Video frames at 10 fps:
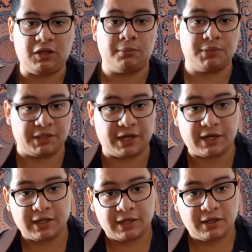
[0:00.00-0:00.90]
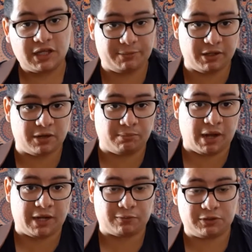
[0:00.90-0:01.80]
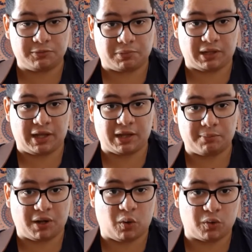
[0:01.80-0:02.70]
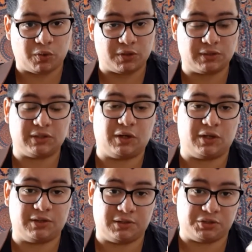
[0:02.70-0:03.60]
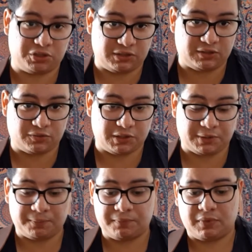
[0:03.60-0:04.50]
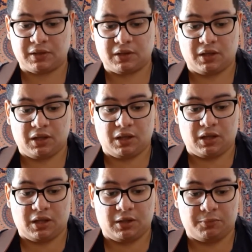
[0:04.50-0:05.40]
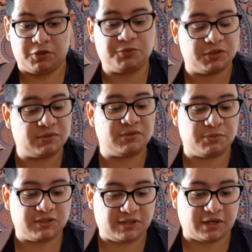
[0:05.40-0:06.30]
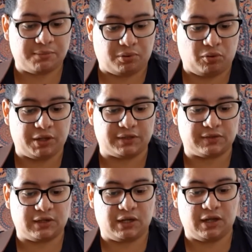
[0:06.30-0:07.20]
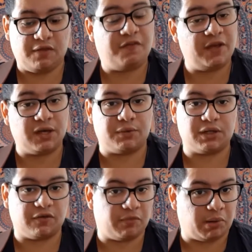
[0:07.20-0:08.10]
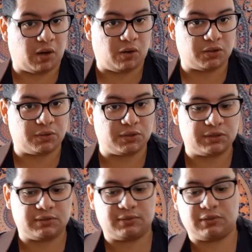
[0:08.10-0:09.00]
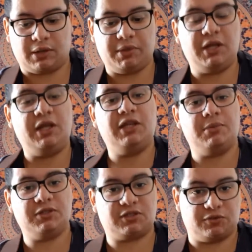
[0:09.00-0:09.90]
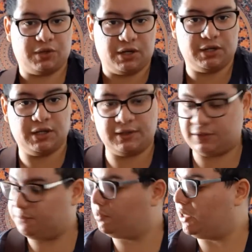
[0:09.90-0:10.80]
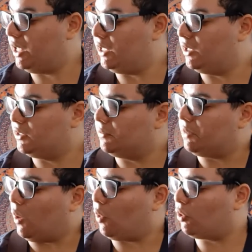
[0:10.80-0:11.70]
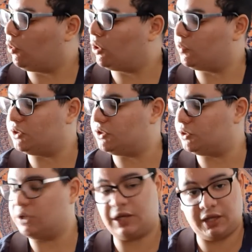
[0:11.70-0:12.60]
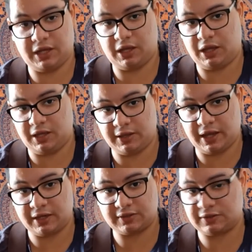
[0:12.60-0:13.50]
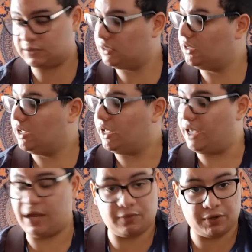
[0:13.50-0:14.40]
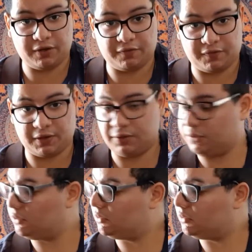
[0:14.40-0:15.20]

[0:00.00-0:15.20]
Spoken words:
But yeah, keep that in mind when you're playing a power chord on the G string. Which brings me to my second point, the fingering of a power chord. I mean, he demonstrated it playing the power chord with your index and ring finger,